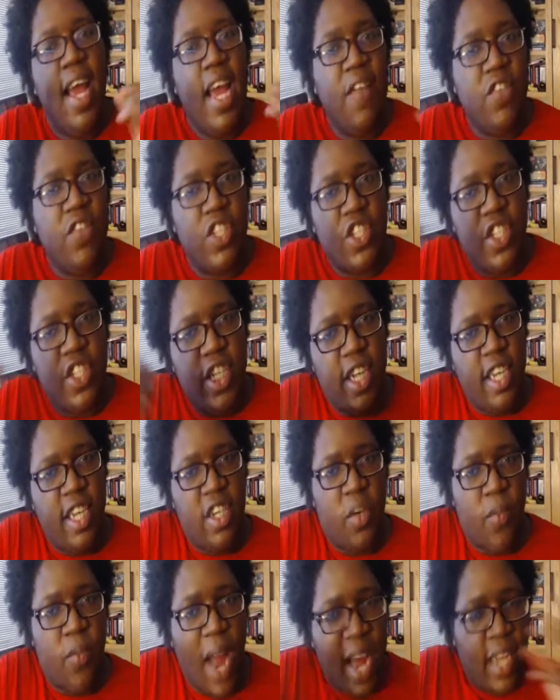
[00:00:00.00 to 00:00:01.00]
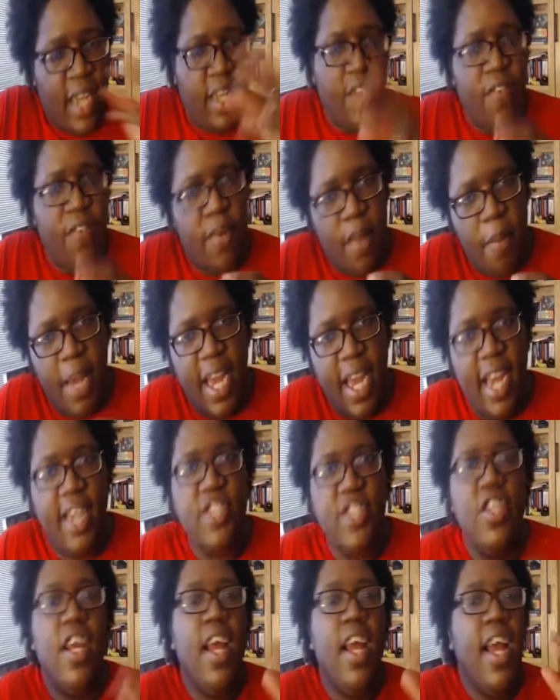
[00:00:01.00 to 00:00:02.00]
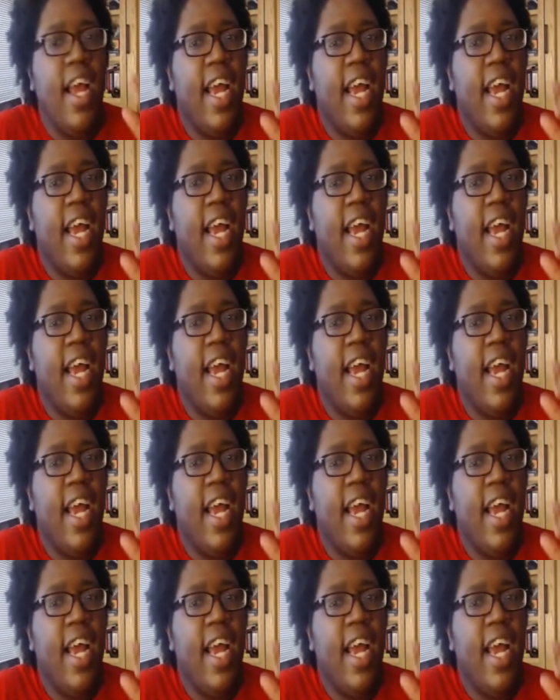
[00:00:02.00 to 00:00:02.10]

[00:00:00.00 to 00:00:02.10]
if you just took it directly from the page.